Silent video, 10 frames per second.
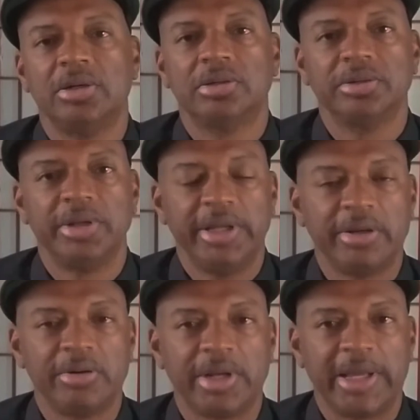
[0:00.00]
or the
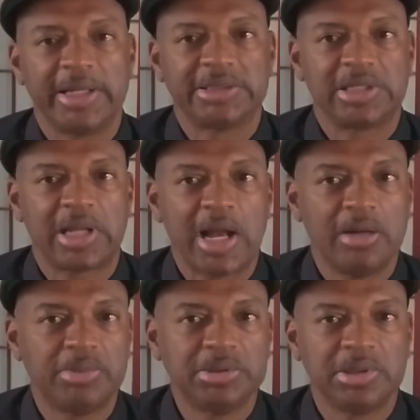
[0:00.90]
internet is
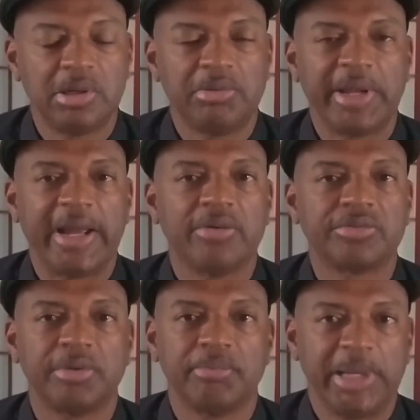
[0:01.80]
liable to go down
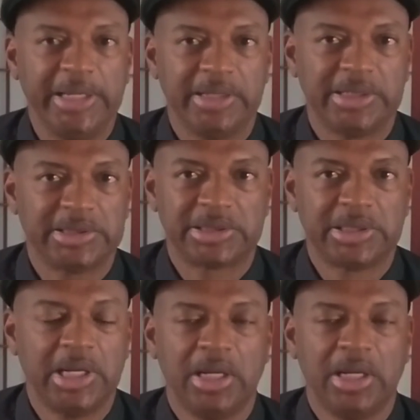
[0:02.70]
for maintenance,